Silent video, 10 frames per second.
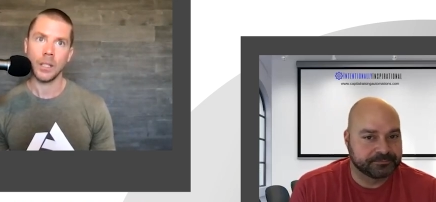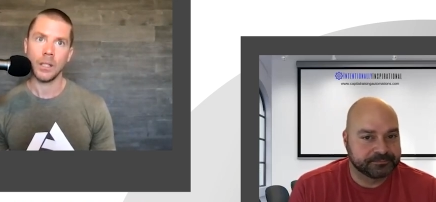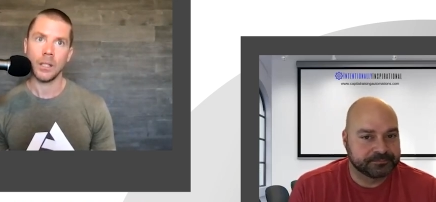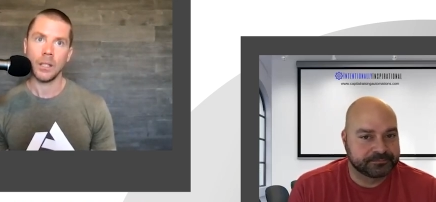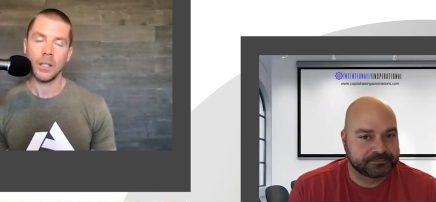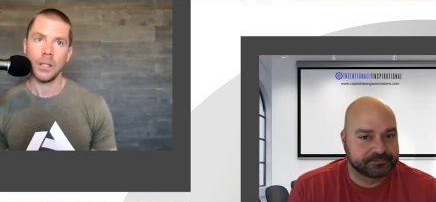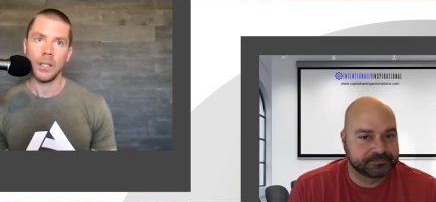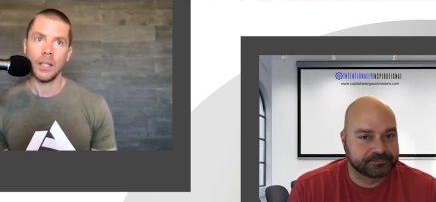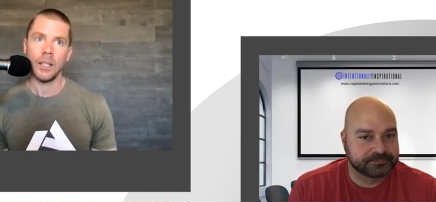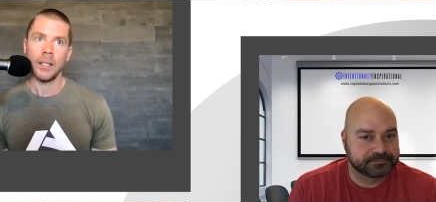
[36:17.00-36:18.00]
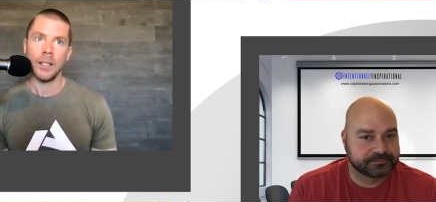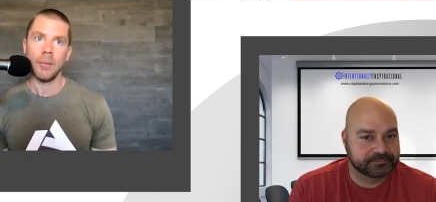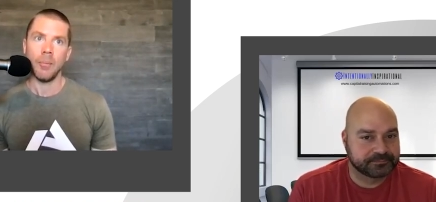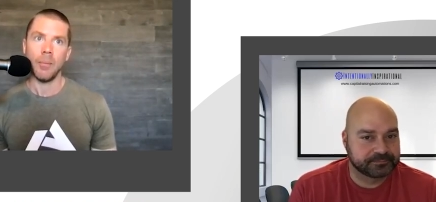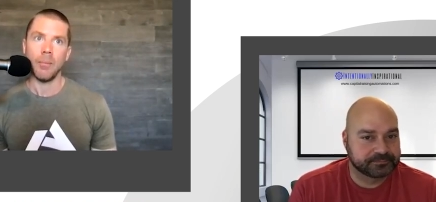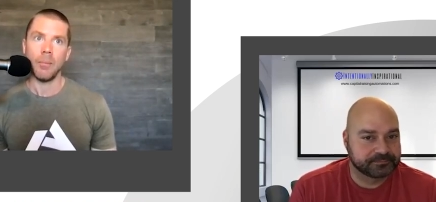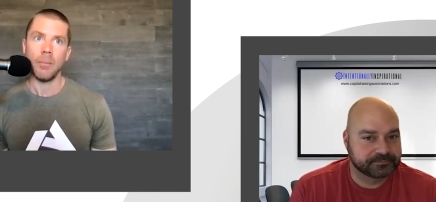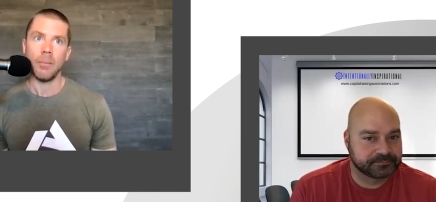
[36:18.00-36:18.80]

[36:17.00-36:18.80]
No one is speaking in this clip.